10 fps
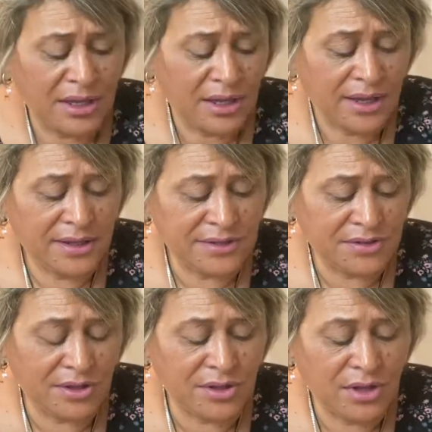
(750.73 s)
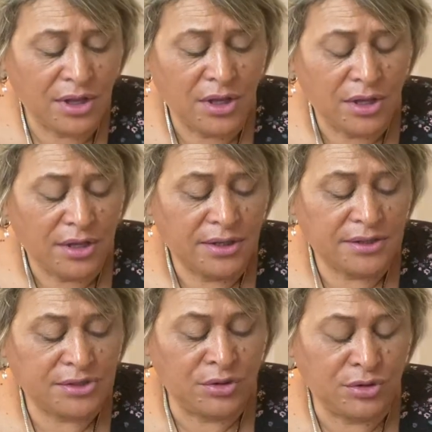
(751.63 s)
And it's like,
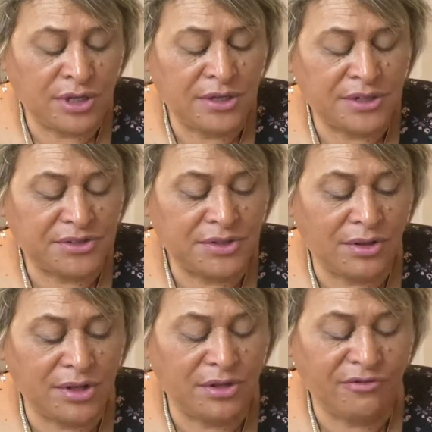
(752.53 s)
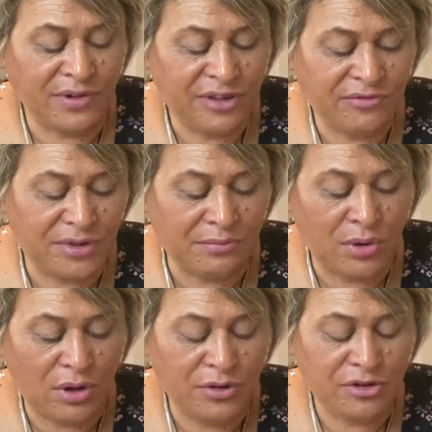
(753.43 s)
you've left them
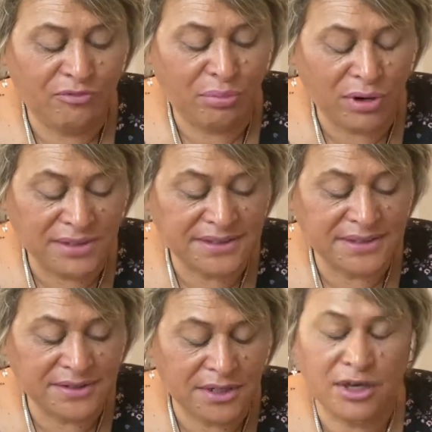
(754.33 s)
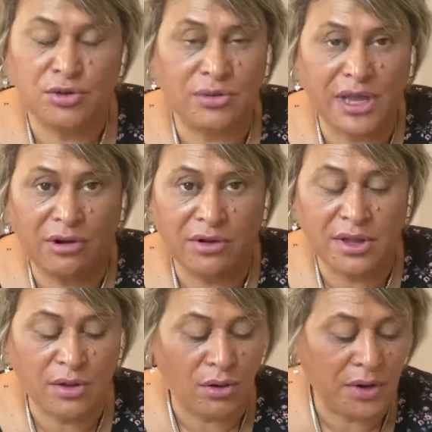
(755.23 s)
behind, you've processed it, and you're
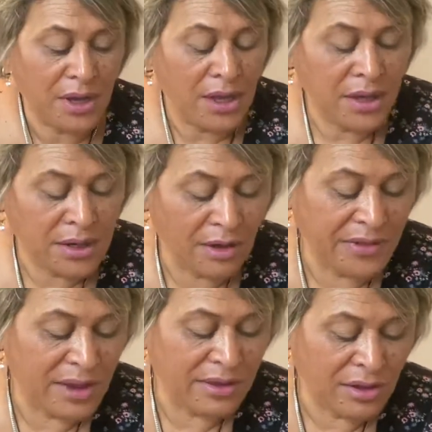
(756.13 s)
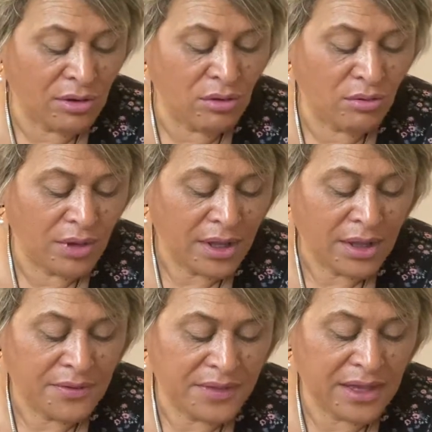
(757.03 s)
carrying on. Now that hill
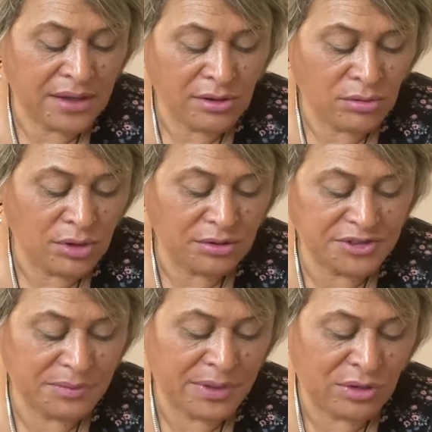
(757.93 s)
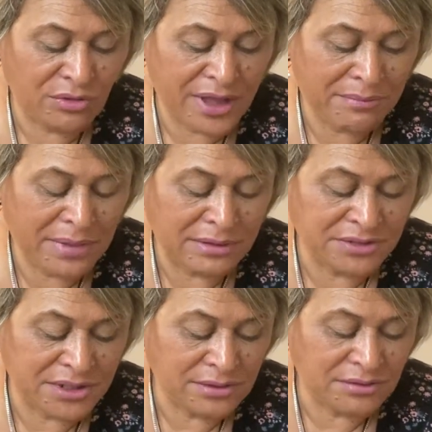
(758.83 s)
looks a bit, or that
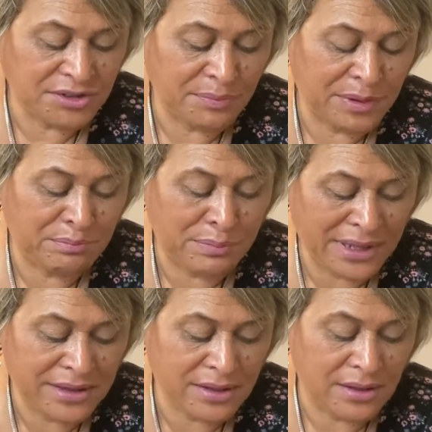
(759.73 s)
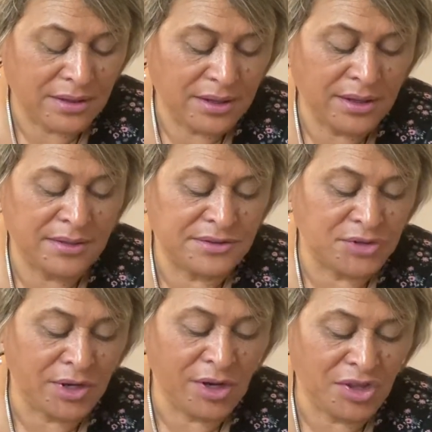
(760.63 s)
mountain looks a bit bleak, and there's
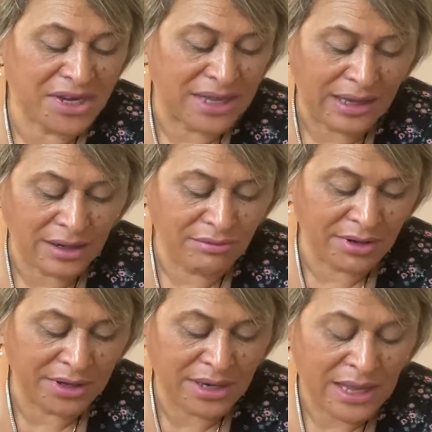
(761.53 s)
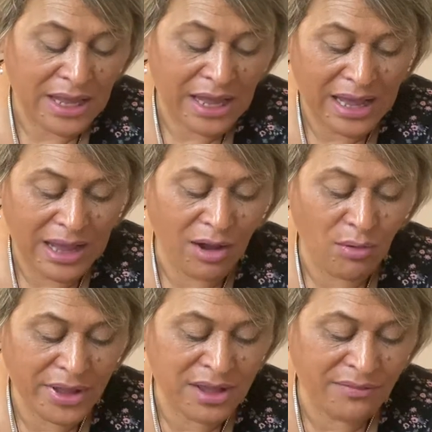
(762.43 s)
not a lot of color in it.
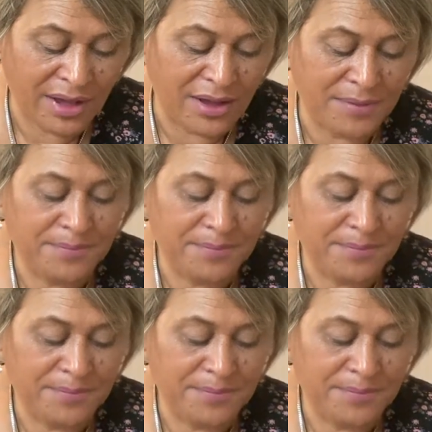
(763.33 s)
However,